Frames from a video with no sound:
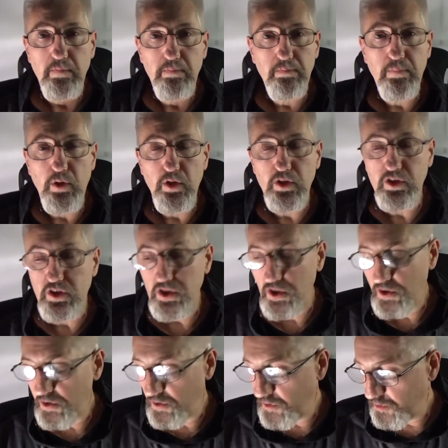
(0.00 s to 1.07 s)
person
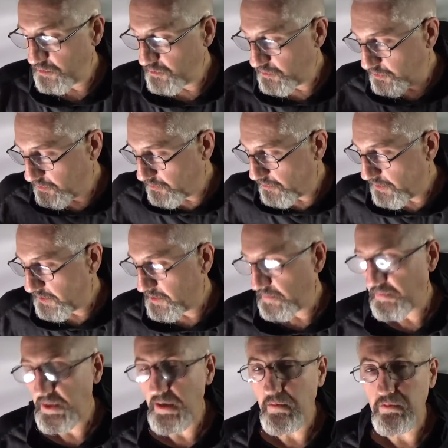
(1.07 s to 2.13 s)
who's going to
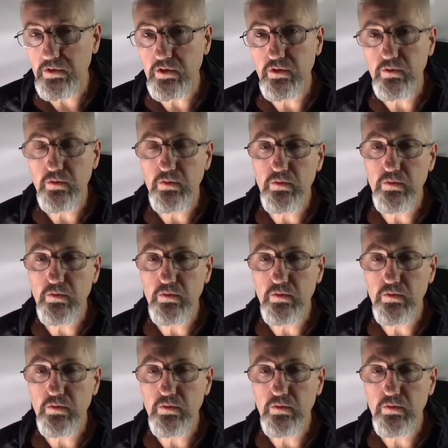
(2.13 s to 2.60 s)
be able to